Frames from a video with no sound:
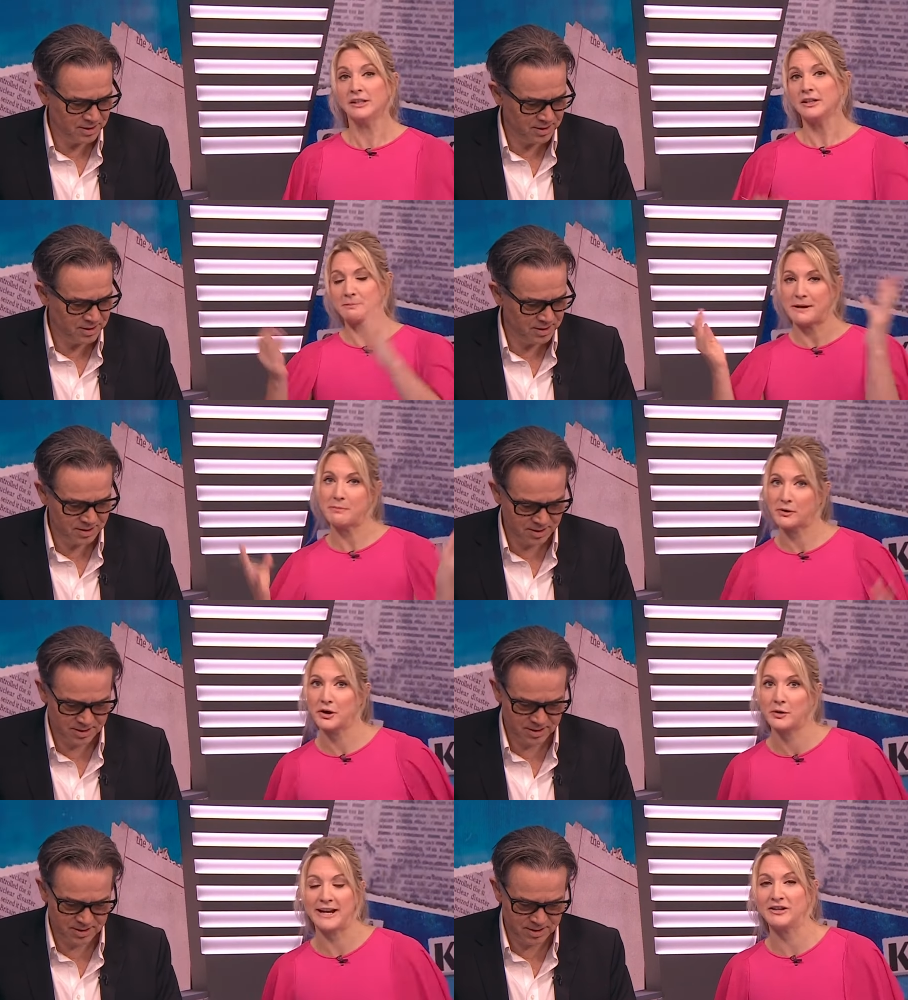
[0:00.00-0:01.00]
Speaker 1: the people
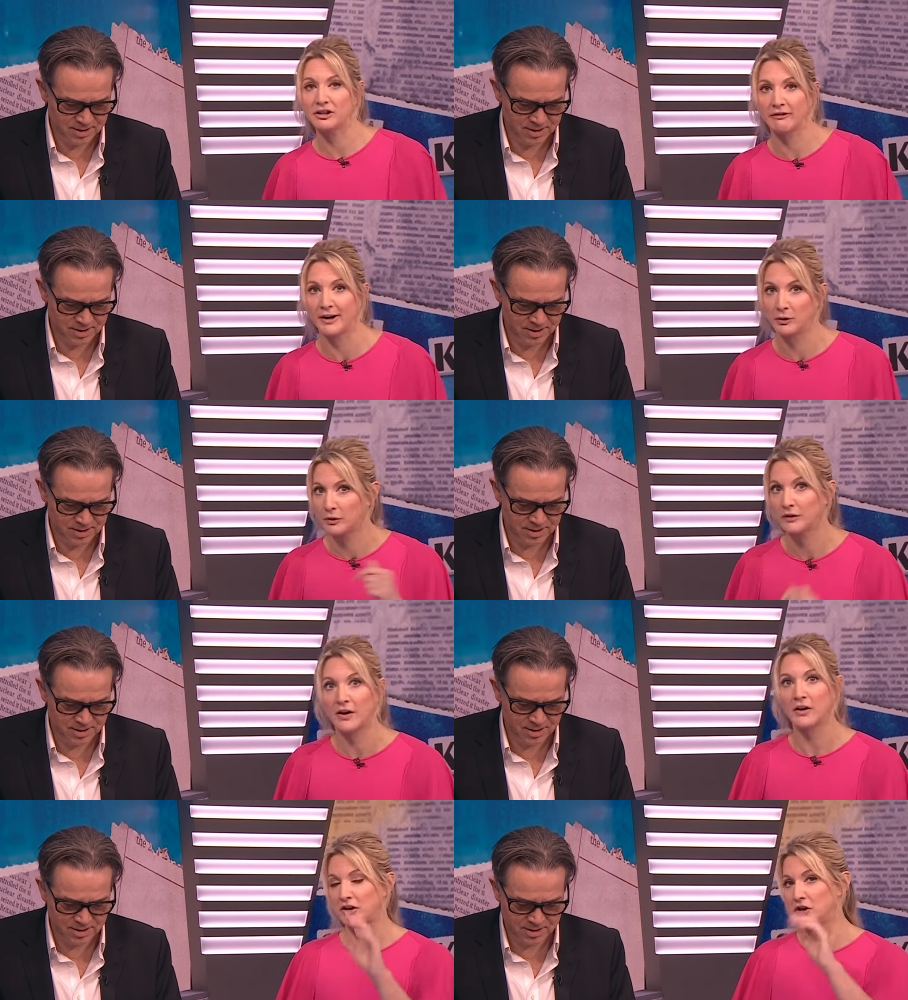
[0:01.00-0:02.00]
who enshrine all of
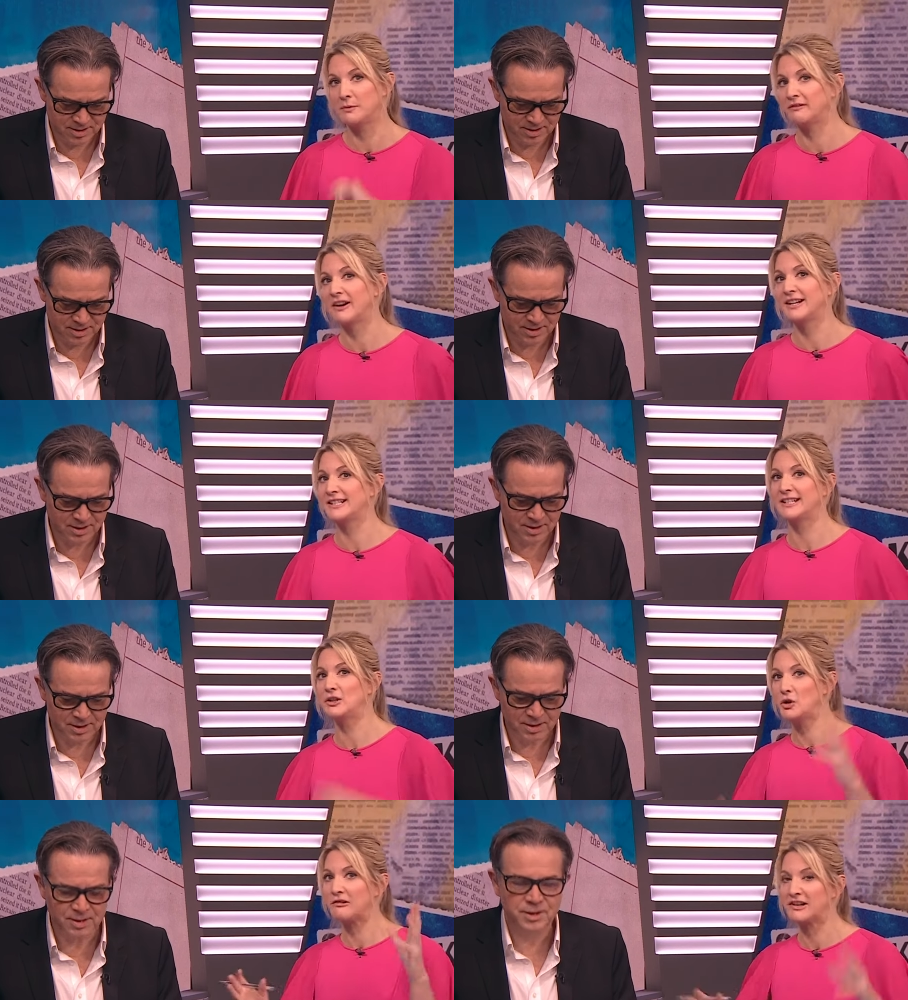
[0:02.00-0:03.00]
our human rights in
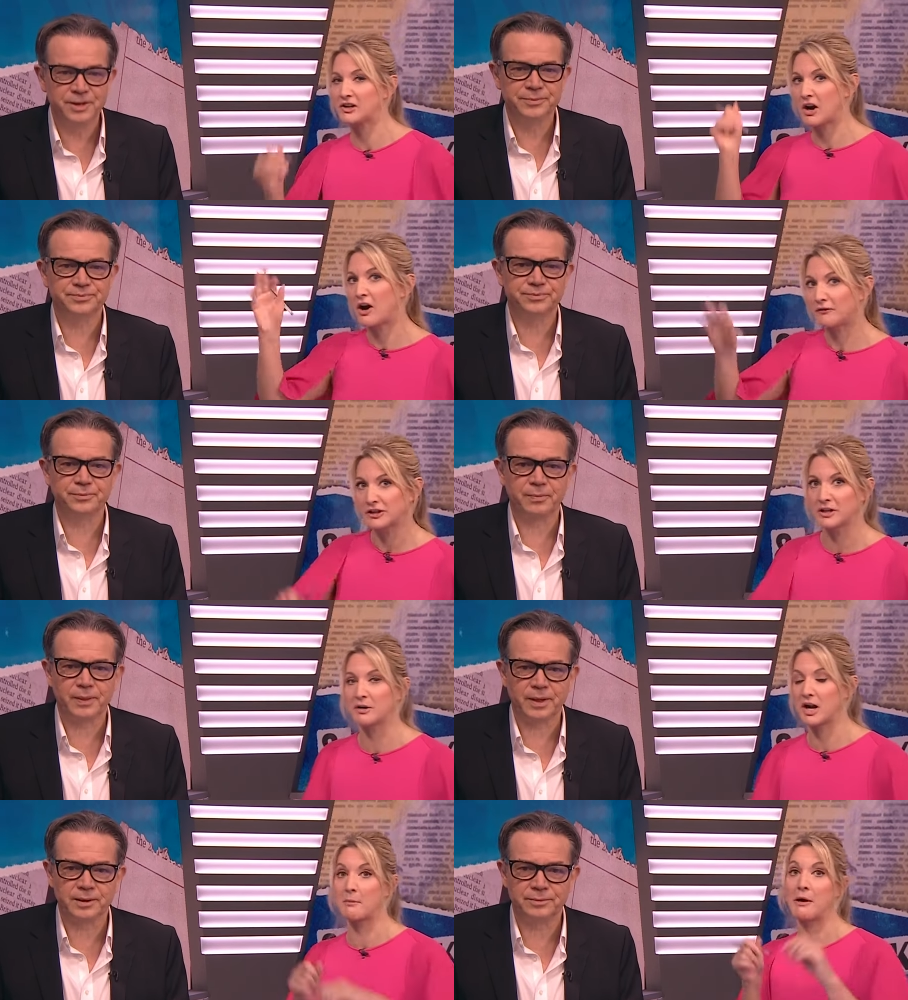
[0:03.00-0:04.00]
law and look after them and
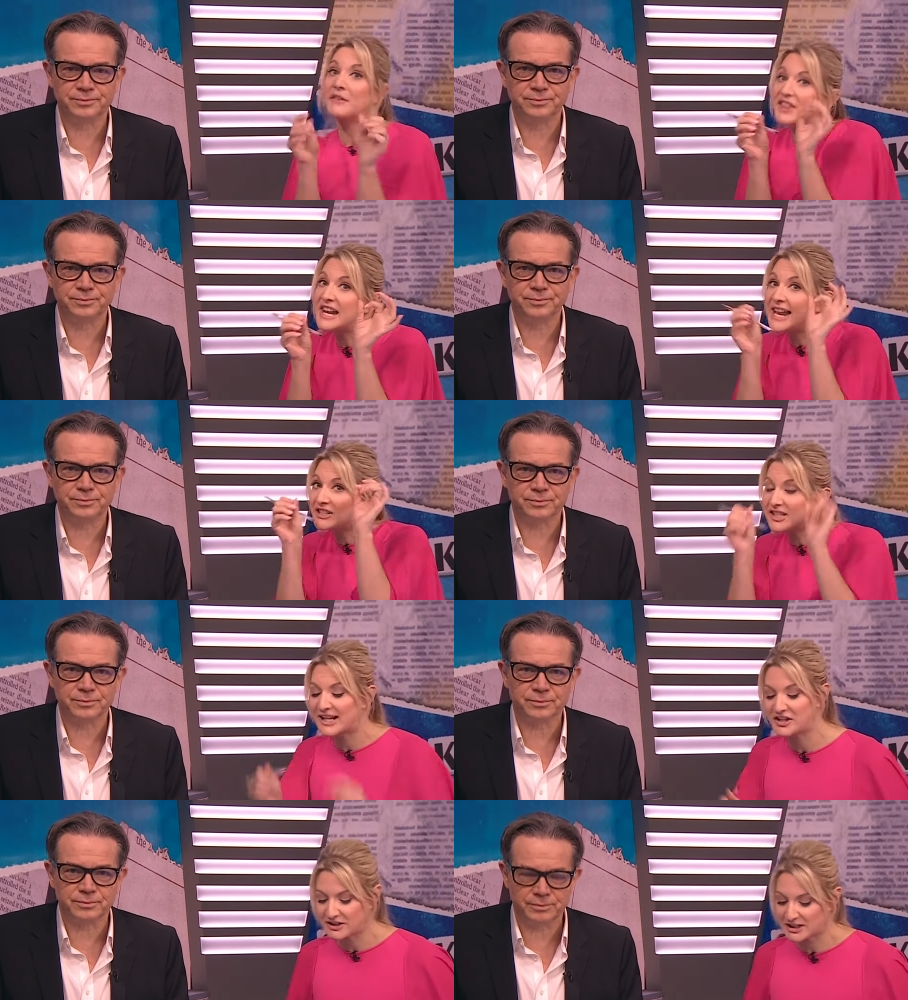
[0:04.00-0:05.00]
come up with the
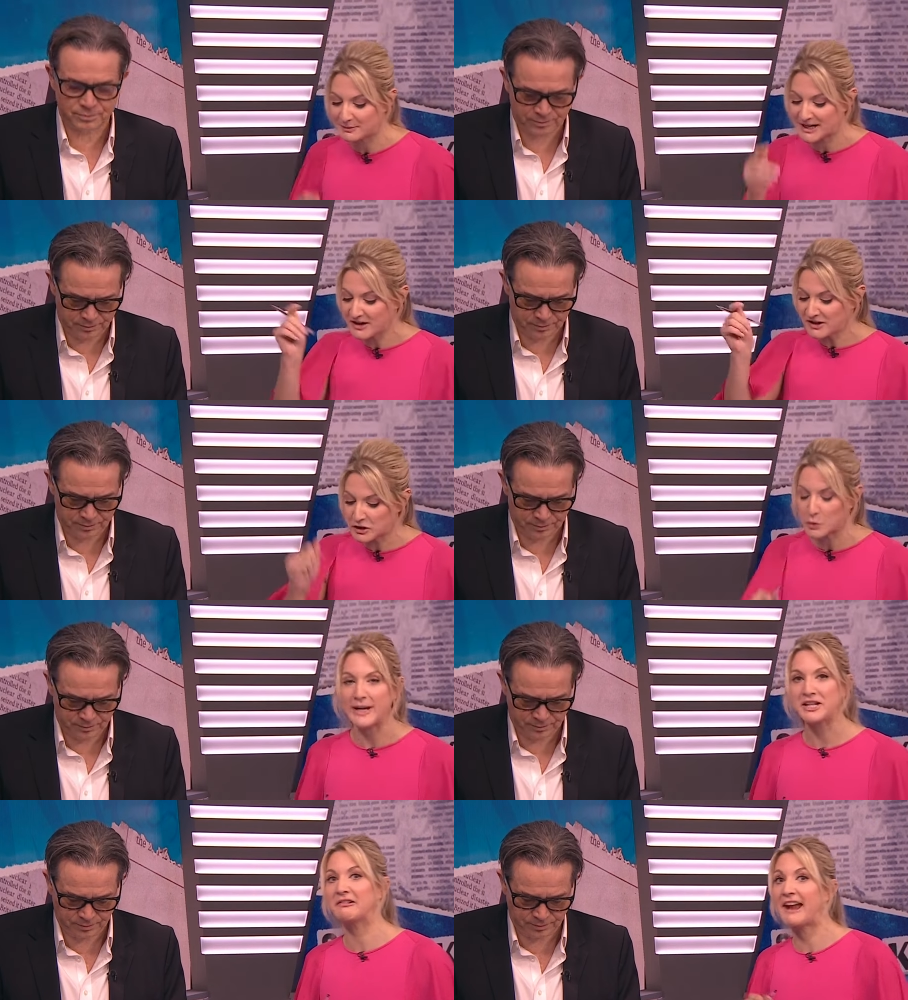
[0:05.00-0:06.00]
legislation needs to be
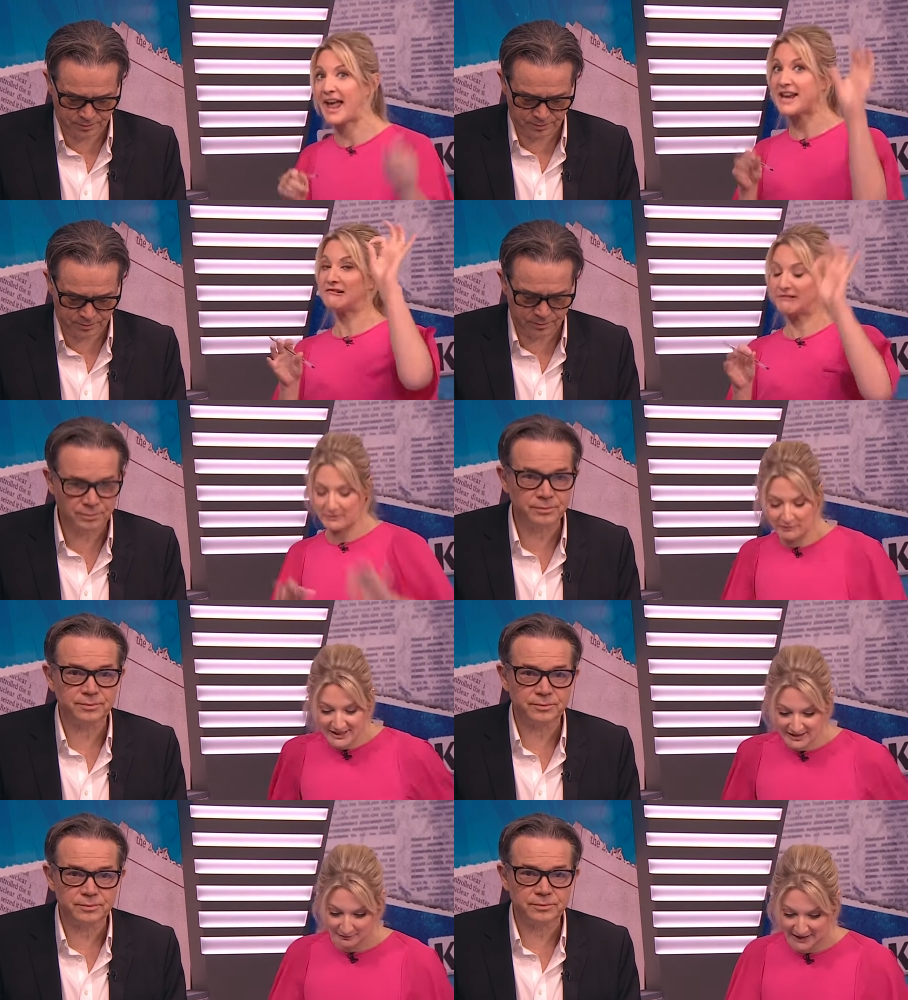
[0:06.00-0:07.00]
tweaked or a hate crime
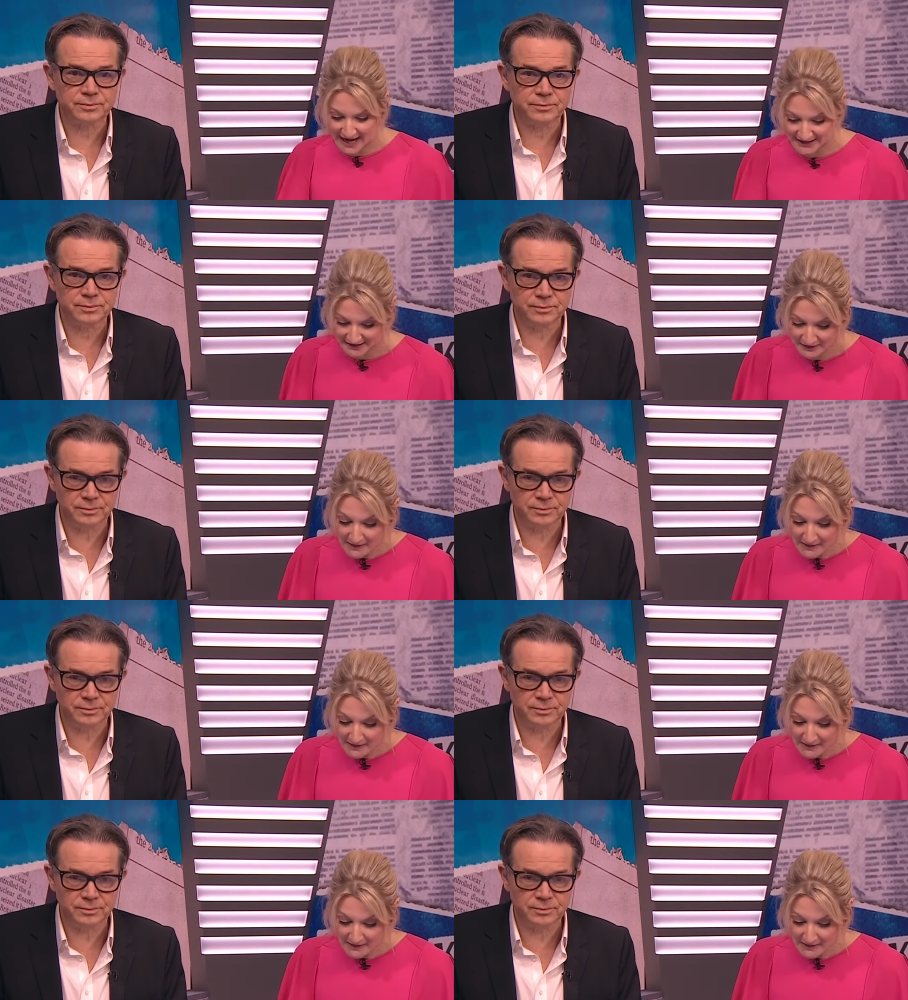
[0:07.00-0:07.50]
needs to be added,